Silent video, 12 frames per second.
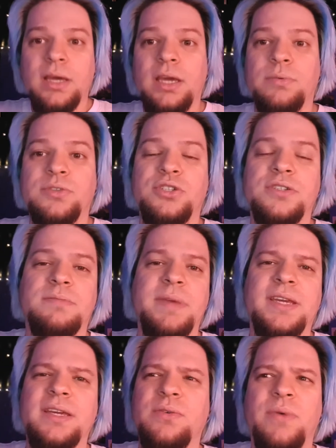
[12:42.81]
It was just
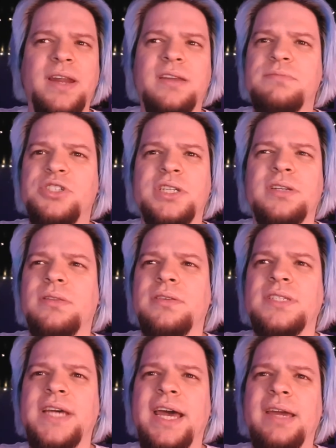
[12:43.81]
making random shit all the
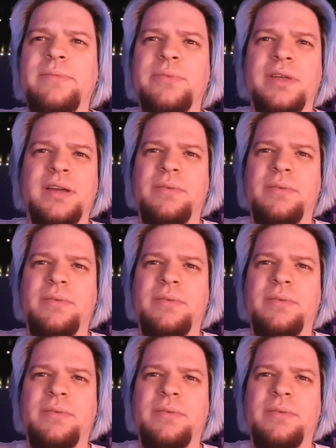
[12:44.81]
time